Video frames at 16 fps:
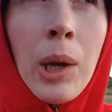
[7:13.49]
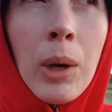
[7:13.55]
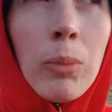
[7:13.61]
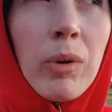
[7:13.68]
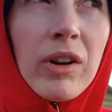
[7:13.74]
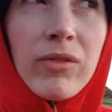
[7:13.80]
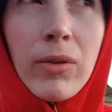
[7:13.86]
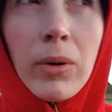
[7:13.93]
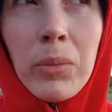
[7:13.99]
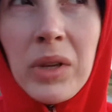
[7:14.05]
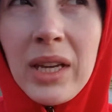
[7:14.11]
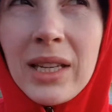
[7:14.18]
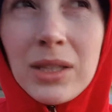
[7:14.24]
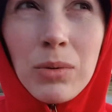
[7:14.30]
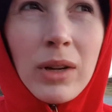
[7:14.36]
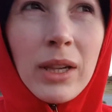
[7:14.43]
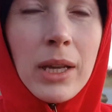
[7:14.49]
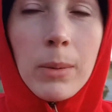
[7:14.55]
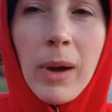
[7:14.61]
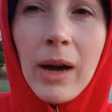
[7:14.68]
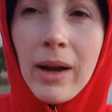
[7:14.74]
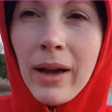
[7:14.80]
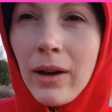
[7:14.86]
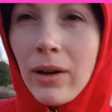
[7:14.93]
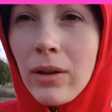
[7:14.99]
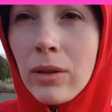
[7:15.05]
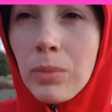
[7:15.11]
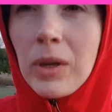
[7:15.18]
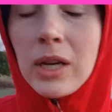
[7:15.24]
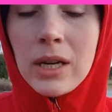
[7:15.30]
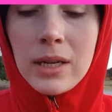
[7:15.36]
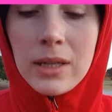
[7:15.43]
but for me it's really about health,
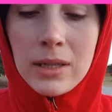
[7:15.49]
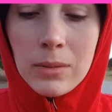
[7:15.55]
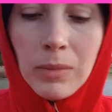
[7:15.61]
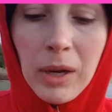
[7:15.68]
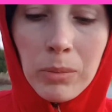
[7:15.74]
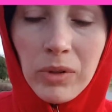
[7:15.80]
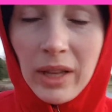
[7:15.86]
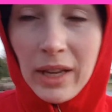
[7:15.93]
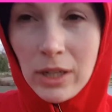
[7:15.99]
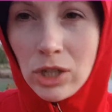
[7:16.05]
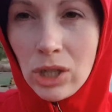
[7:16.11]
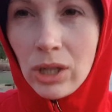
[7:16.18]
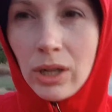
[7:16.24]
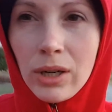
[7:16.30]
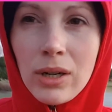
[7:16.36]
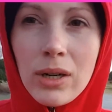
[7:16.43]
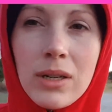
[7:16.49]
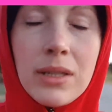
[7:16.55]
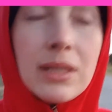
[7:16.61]
because my blood sugars,